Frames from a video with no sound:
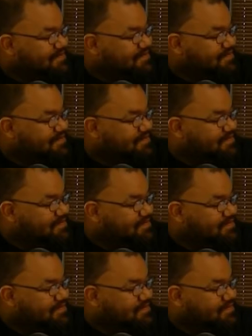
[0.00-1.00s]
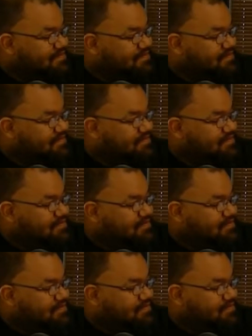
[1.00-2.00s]

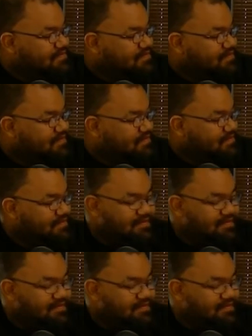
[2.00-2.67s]
No words are spoken by the person on screen.